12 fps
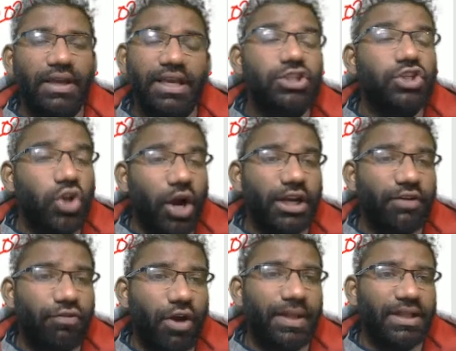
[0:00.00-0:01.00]
He is not
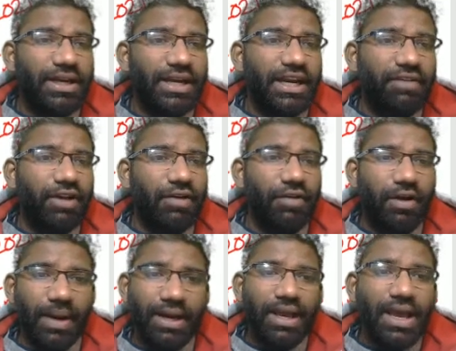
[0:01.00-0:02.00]
informing the native
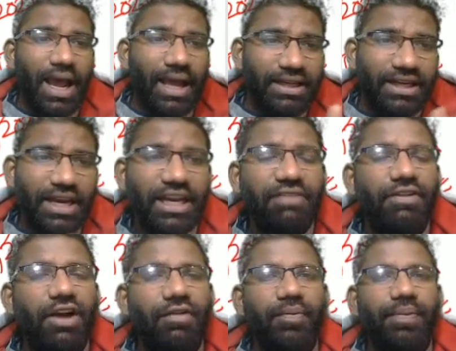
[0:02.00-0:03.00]
government, and the native
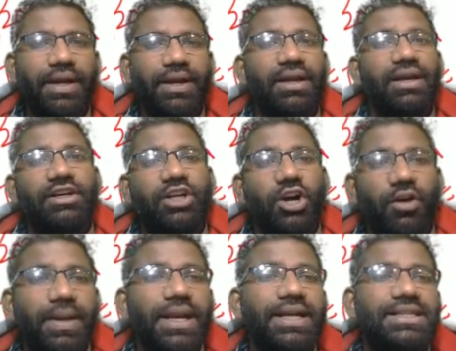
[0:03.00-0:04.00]
government
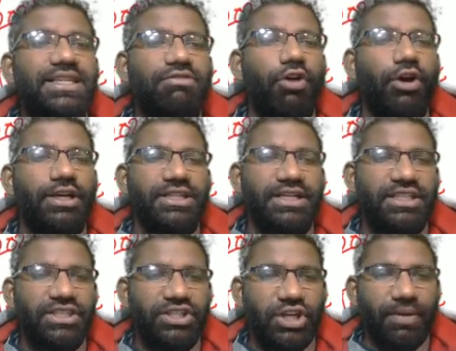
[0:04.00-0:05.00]
terminates his foreign
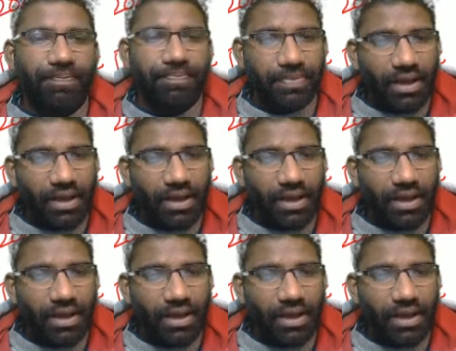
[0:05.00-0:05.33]
citizenship.